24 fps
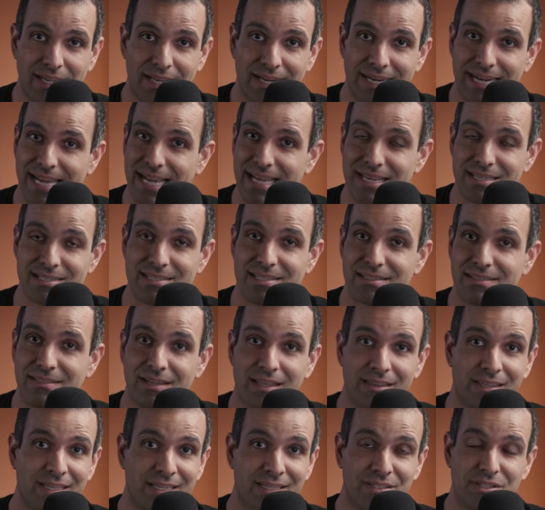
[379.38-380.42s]
And it has
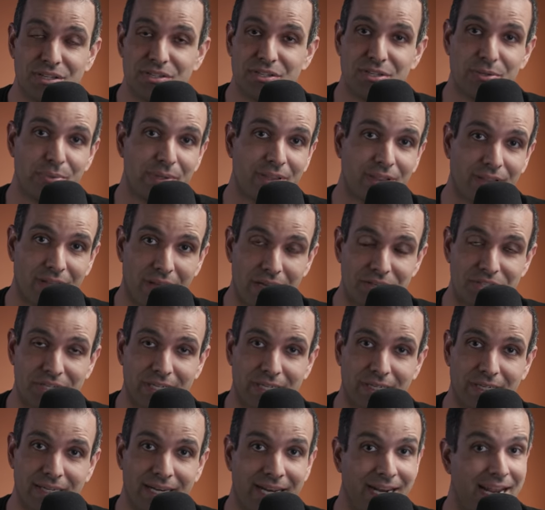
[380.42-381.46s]
nothing to do with
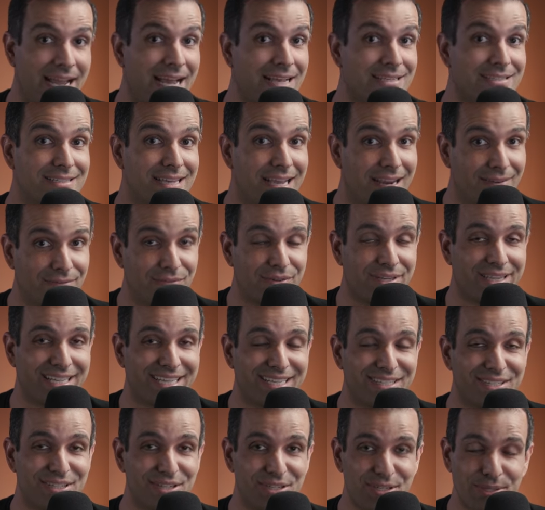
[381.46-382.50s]
logic, and it has
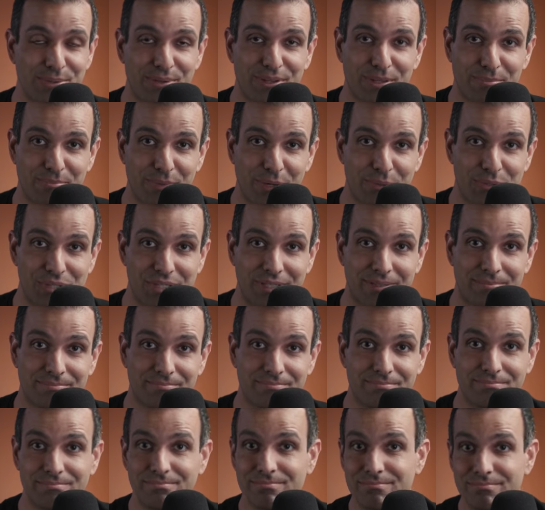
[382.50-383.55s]
everything to do with emotion,
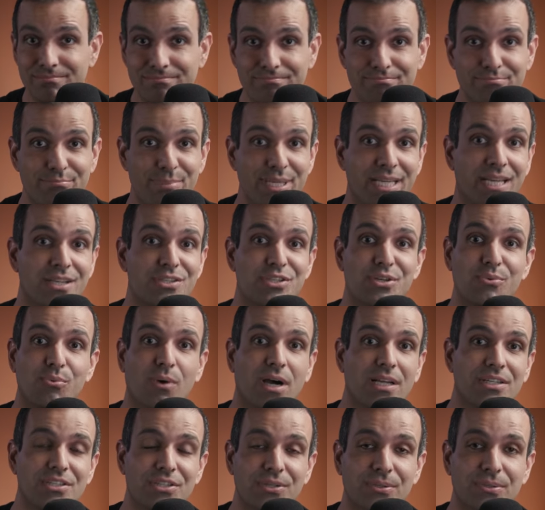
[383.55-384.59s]
because you
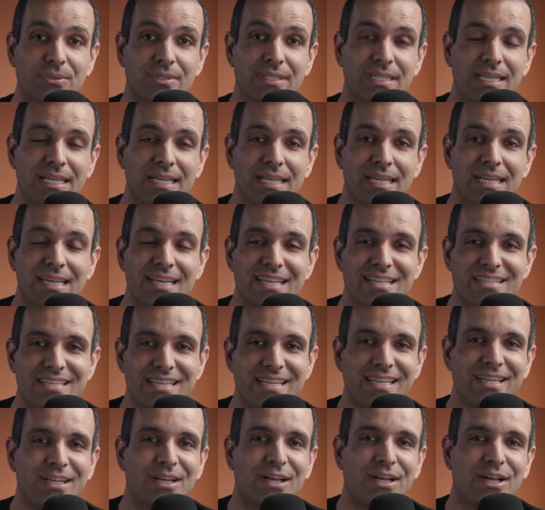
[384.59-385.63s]
want to.
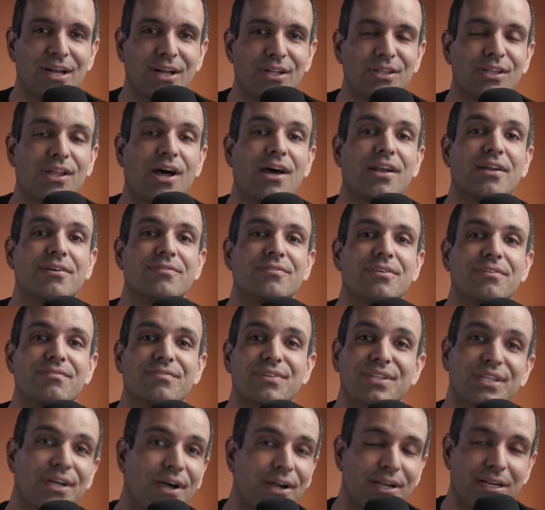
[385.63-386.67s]
See, a lot of
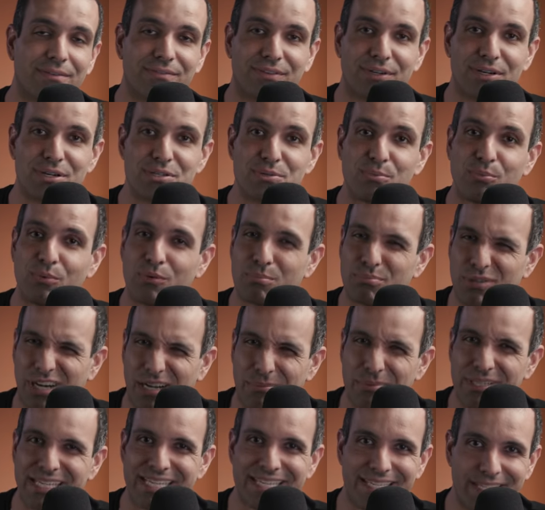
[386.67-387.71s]
photographers will
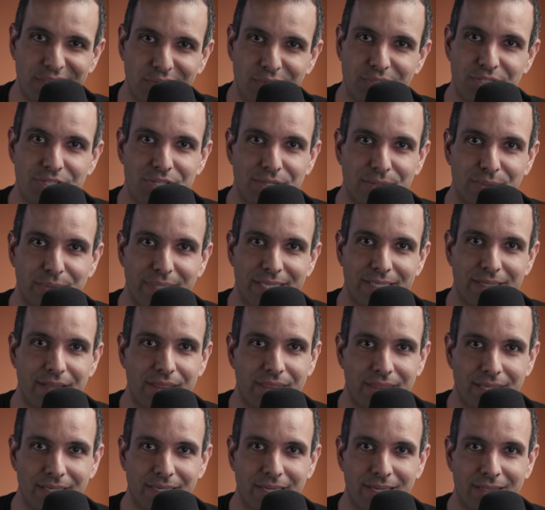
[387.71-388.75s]
probably guilt you into
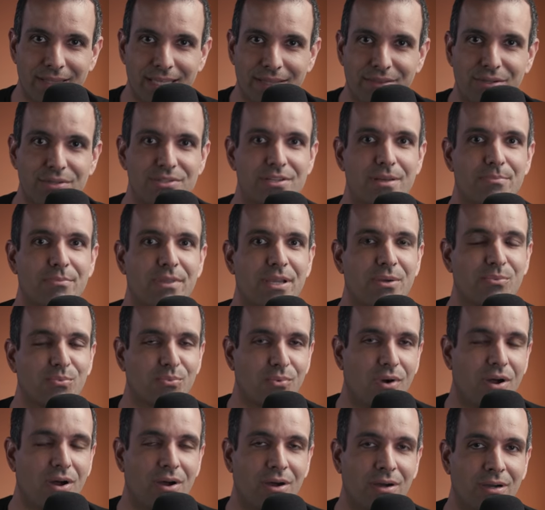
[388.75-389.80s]
thinking that there's something
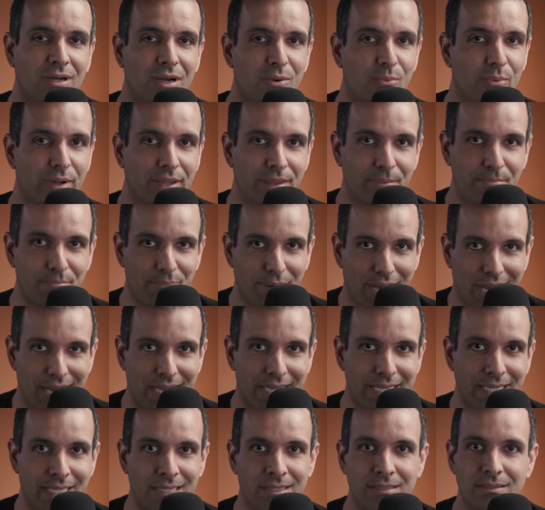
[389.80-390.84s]
wrong with
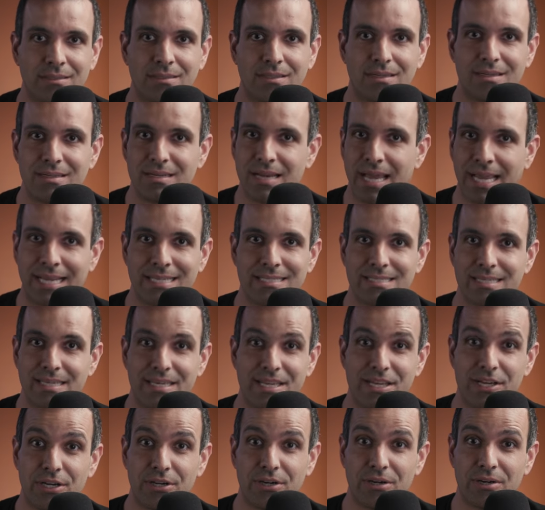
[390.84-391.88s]
buying nice
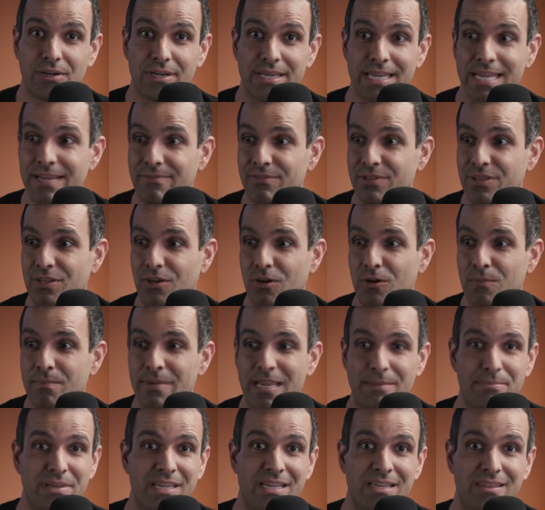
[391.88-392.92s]
gear, even though
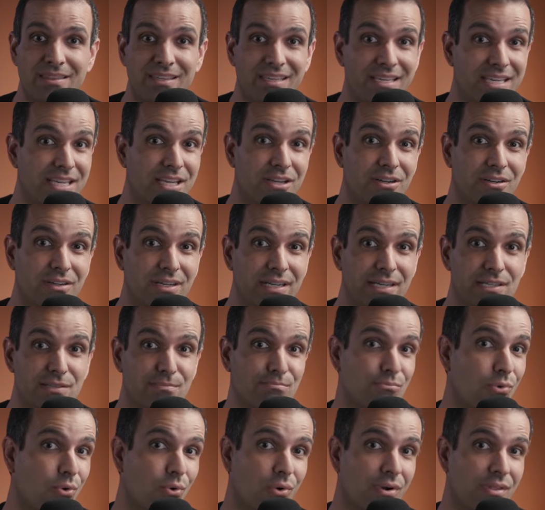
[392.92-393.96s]
maybe the gear is
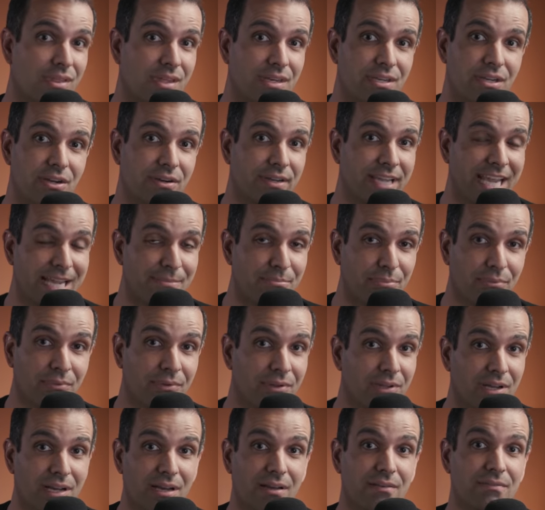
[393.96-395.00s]
more than you're
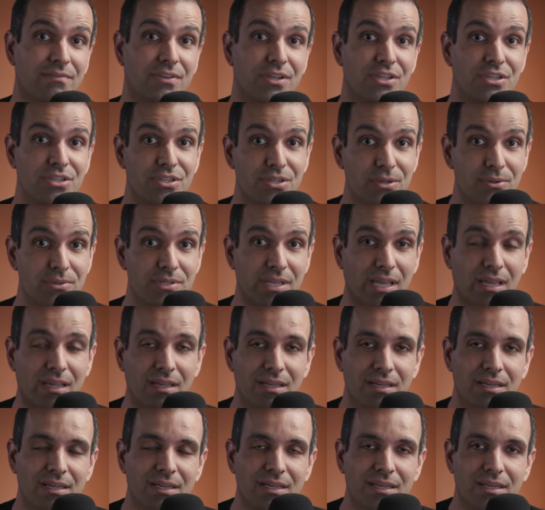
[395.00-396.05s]
capable of using.
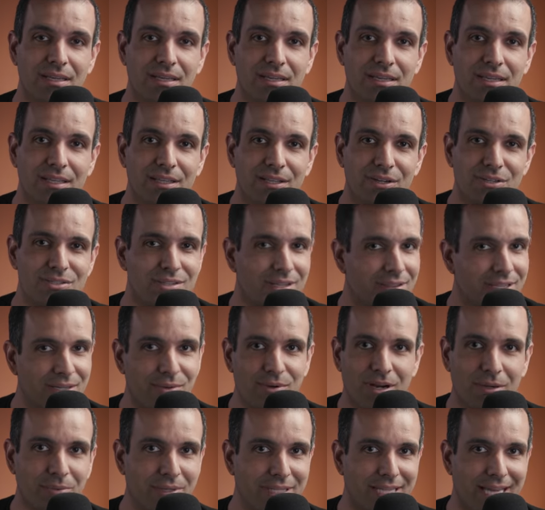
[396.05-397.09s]
There's nothing
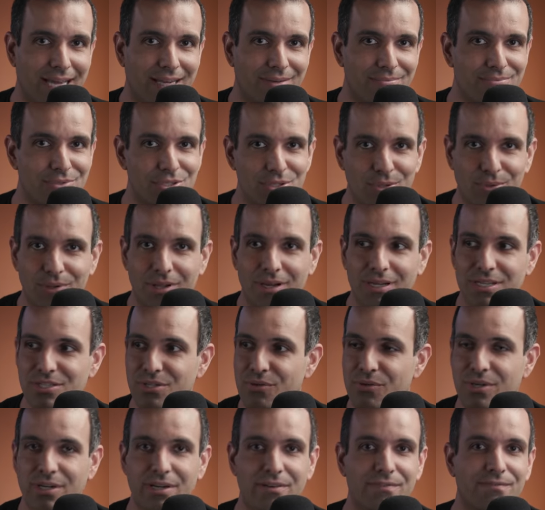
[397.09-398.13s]
wrong with that. So long as
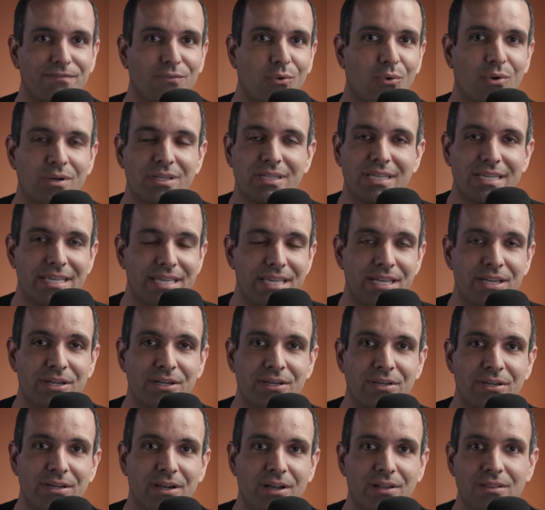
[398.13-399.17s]
you can afford the
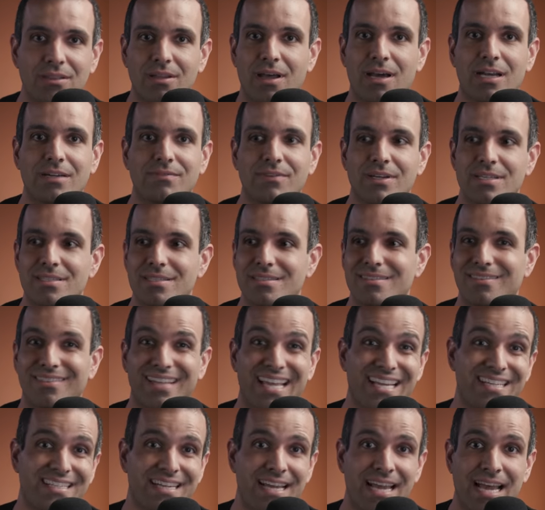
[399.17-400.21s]
gear, a lot of us
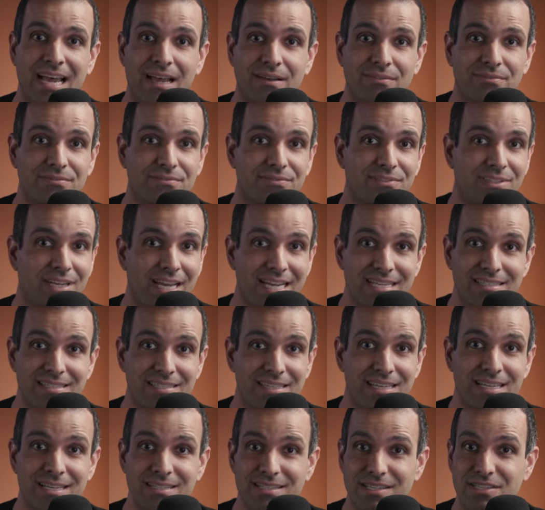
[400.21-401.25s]
like to have nice
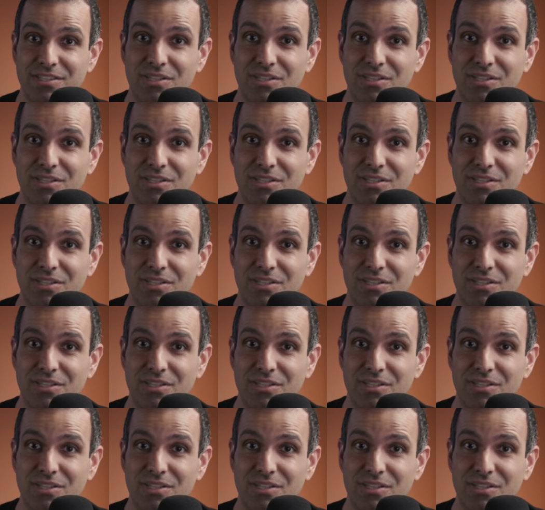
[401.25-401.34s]
things.